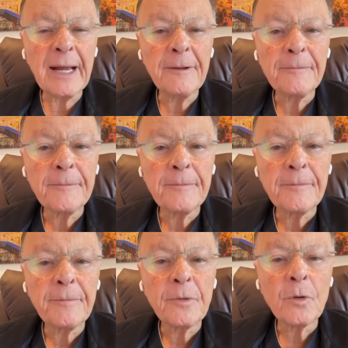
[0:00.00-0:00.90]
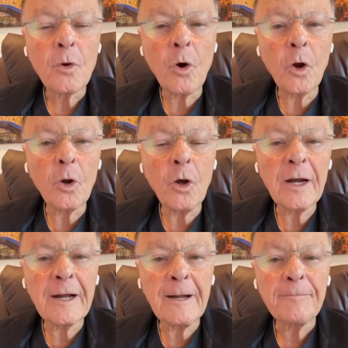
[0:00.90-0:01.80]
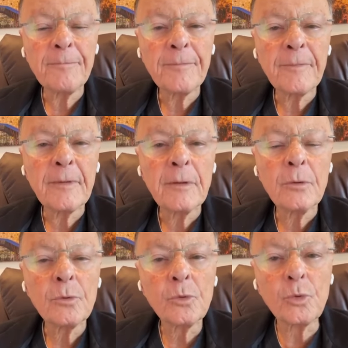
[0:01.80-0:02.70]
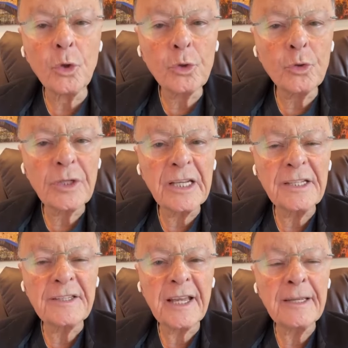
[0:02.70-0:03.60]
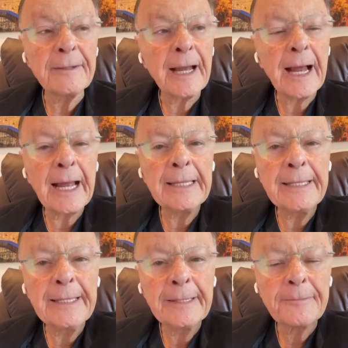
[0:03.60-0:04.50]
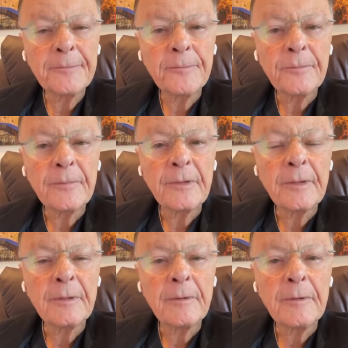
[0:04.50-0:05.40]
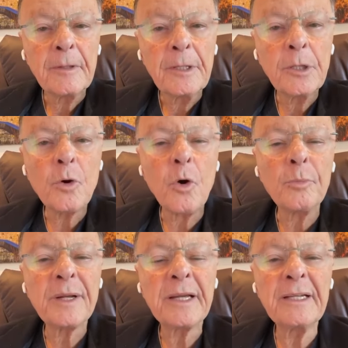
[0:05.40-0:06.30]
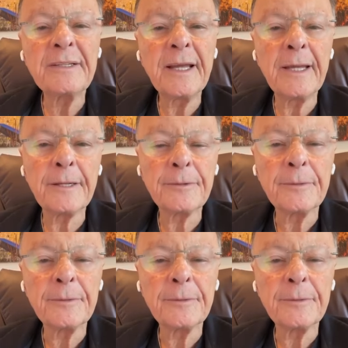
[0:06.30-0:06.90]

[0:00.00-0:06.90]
And then he gets everything that he has there to buy that field.